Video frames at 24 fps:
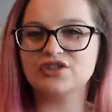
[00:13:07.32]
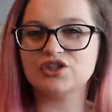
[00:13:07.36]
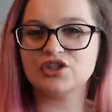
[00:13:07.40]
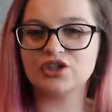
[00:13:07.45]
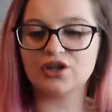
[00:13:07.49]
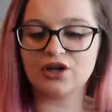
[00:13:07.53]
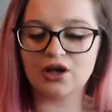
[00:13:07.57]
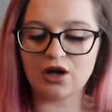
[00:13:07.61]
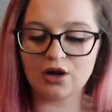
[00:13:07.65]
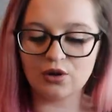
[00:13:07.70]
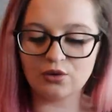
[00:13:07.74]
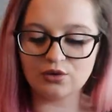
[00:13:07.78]
to
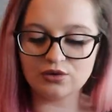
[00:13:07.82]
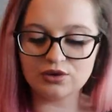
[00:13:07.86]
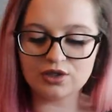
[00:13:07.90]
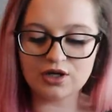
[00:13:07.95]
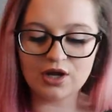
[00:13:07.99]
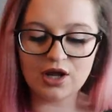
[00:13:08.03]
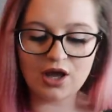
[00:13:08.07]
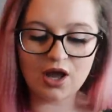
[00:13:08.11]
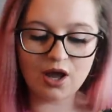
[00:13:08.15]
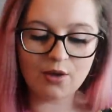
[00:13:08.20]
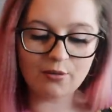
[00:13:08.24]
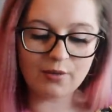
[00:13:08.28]
gold
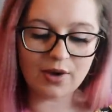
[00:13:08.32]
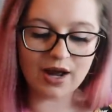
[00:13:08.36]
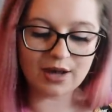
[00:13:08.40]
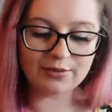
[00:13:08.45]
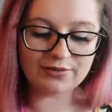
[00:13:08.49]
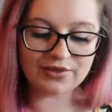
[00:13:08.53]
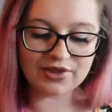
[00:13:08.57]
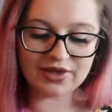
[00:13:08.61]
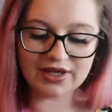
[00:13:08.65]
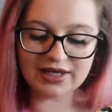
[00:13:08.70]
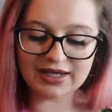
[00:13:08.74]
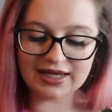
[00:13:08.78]
but
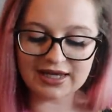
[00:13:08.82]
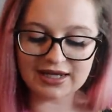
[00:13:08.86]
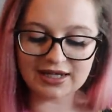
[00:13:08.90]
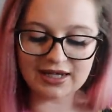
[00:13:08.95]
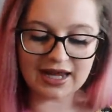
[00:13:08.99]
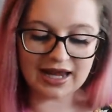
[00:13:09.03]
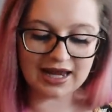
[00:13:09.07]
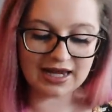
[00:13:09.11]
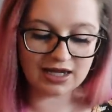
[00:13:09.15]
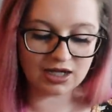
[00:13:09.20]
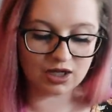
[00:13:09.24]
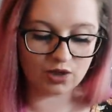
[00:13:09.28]
I'm thinking
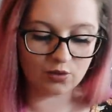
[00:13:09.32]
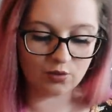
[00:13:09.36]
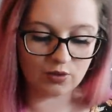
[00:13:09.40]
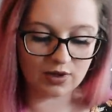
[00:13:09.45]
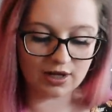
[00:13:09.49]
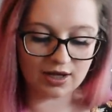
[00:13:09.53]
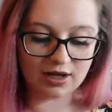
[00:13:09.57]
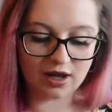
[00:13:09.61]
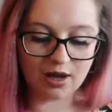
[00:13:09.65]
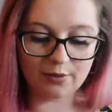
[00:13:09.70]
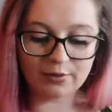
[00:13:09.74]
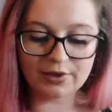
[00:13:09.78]

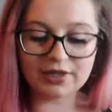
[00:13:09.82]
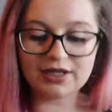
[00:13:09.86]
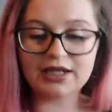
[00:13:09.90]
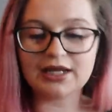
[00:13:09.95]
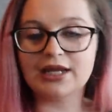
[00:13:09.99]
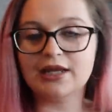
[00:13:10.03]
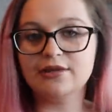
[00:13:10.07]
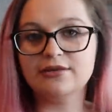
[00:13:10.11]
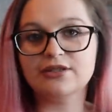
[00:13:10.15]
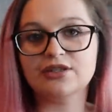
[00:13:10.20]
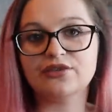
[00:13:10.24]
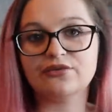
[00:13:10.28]
anywhere. I'm going to
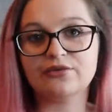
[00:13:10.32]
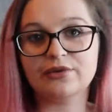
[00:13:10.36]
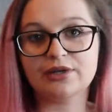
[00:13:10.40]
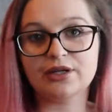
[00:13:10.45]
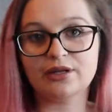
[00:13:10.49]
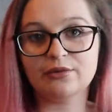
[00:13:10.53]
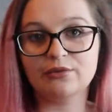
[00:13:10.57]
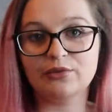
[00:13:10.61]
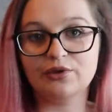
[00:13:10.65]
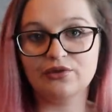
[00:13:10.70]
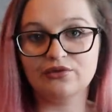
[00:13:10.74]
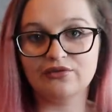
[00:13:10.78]
keep this when
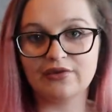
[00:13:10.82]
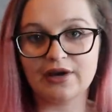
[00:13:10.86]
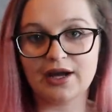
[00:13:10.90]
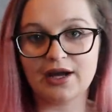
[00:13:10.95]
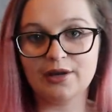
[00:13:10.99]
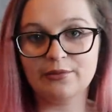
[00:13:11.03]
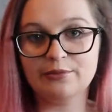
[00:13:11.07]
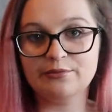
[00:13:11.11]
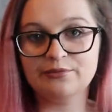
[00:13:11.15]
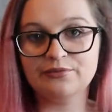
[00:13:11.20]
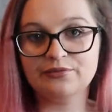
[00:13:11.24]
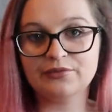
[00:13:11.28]
I move out.